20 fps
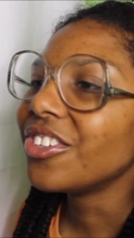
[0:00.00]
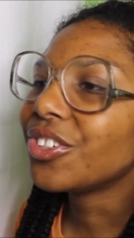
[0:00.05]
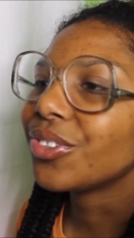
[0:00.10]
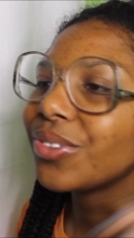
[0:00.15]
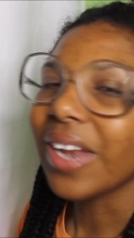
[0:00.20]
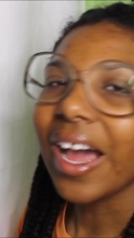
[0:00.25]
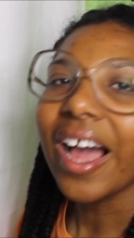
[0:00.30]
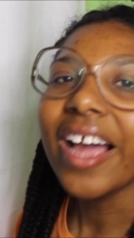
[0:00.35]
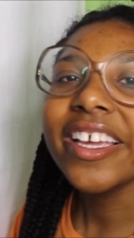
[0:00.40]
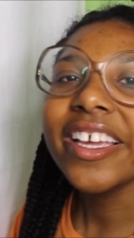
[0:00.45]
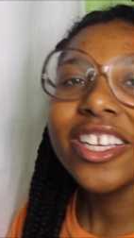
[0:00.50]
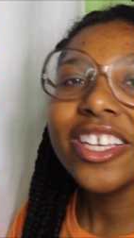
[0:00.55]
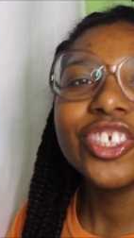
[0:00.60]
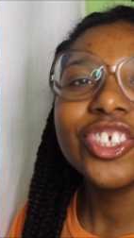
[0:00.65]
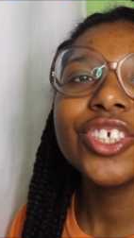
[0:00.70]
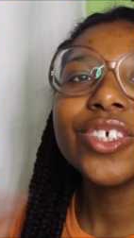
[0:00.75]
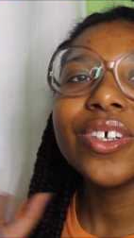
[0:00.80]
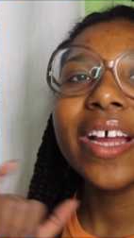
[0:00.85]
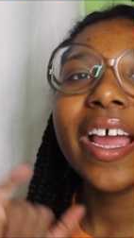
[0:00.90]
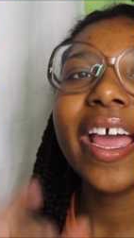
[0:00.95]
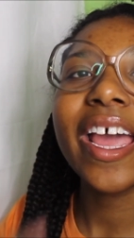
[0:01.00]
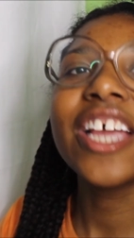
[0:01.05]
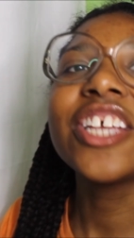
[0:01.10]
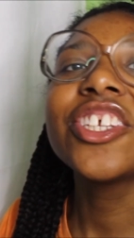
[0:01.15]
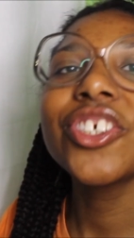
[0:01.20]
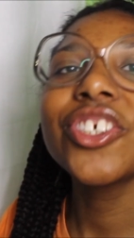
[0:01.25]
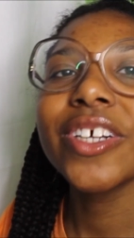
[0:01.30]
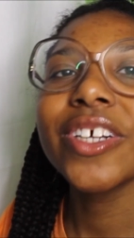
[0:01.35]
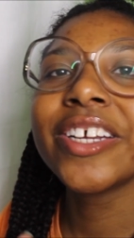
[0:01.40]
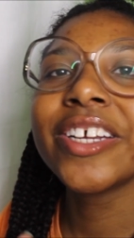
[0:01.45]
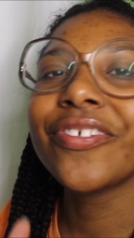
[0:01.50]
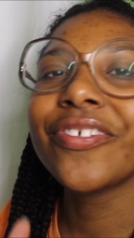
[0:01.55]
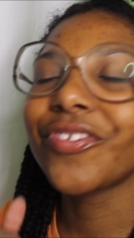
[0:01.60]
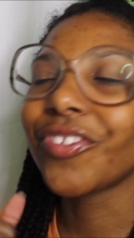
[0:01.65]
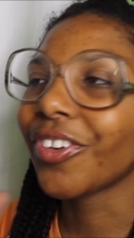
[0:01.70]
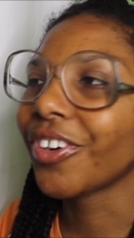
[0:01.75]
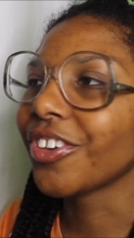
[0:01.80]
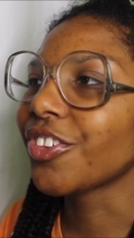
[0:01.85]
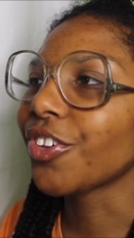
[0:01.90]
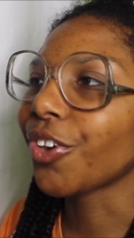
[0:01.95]
Do not get your hatred
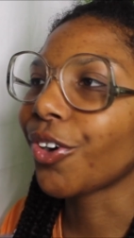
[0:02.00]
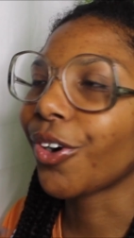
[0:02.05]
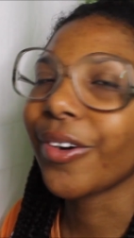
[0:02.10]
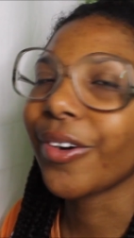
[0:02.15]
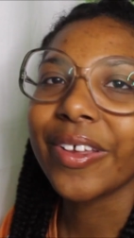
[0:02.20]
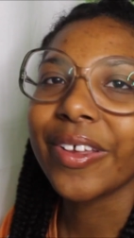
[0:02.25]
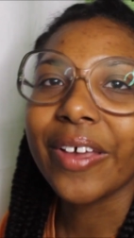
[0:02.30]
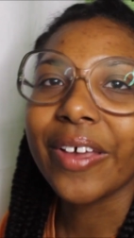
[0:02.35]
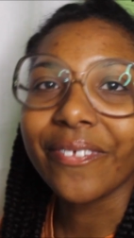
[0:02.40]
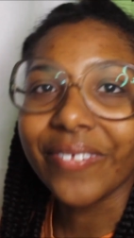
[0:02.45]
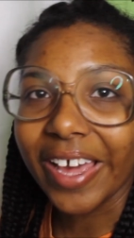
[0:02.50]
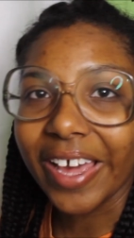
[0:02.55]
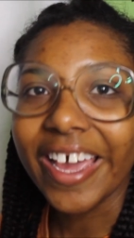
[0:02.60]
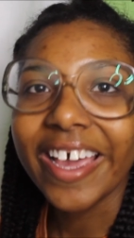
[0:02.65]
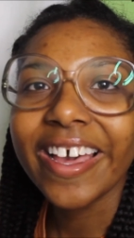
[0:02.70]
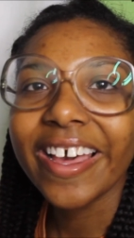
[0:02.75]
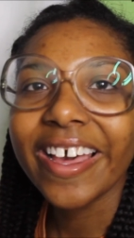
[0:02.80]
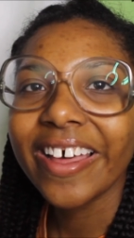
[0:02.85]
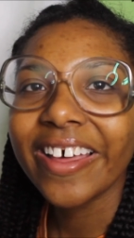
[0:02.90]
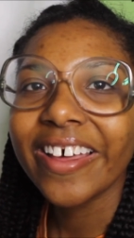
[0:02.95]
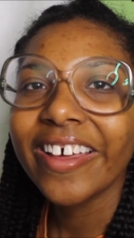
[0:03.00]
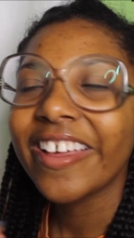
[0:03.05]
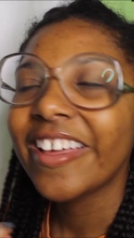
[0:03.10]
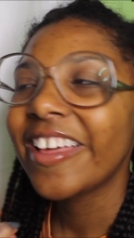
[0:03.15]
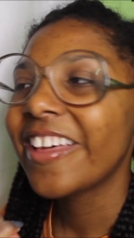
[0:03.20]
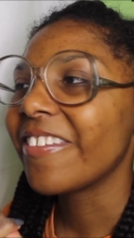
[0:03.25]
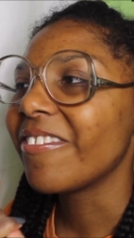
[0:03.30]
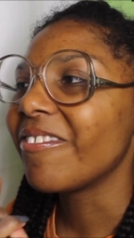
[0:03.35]
for Tori Vega